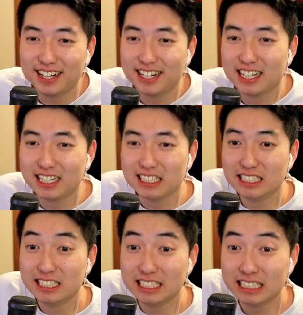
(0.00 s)

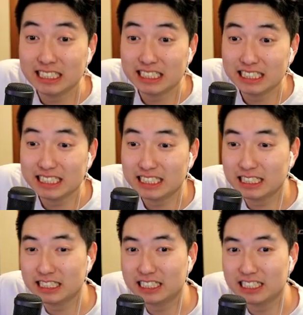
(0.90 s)

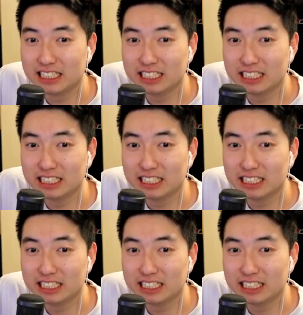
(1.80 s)
Nothing is said.